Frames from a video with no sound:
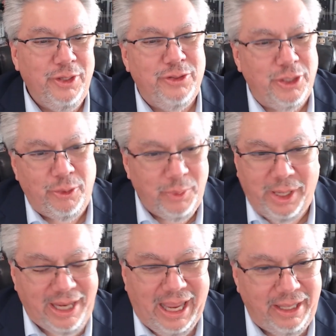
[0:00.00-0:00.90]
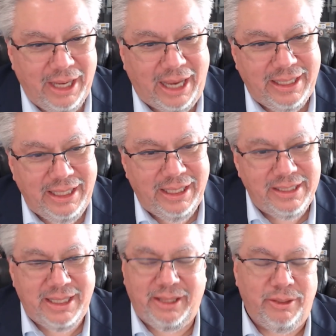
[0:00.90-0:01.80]
And so, again, the idea
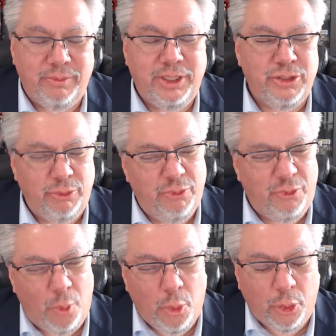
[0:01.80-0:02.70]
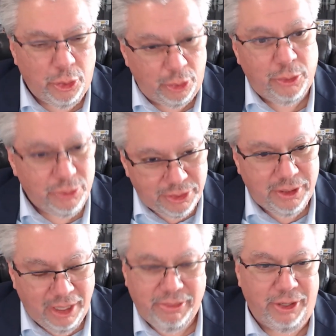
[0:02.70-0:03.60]
is that it's the
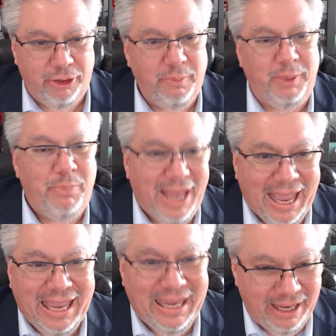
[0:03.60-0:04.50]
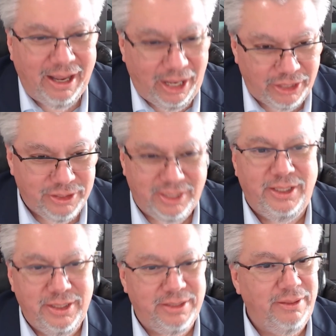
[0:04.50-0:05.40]
foreigners that are going to be paying us
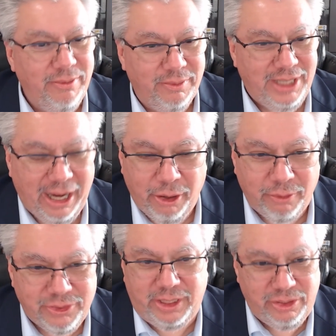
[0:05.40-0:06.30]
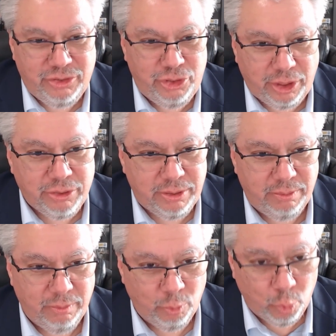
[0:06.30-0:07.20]
these tariffs is
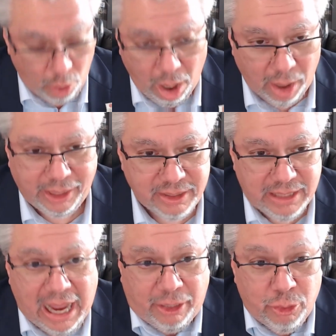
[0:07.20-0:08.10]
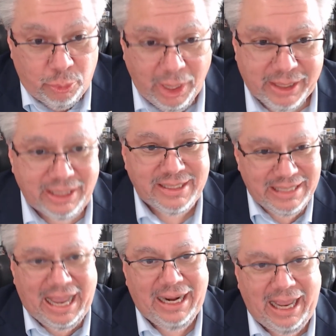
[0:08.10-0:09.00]
just wrong. It's not correct.
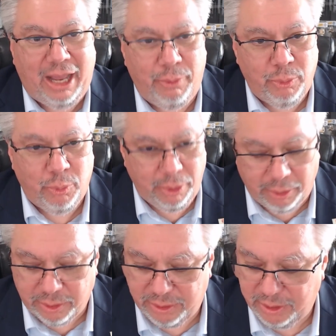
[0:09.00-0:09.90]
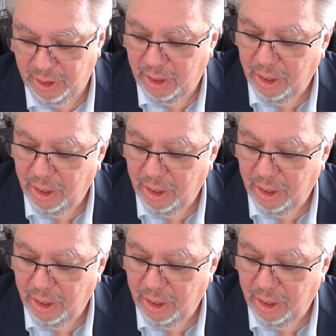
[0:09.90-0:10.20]
That's not how it works.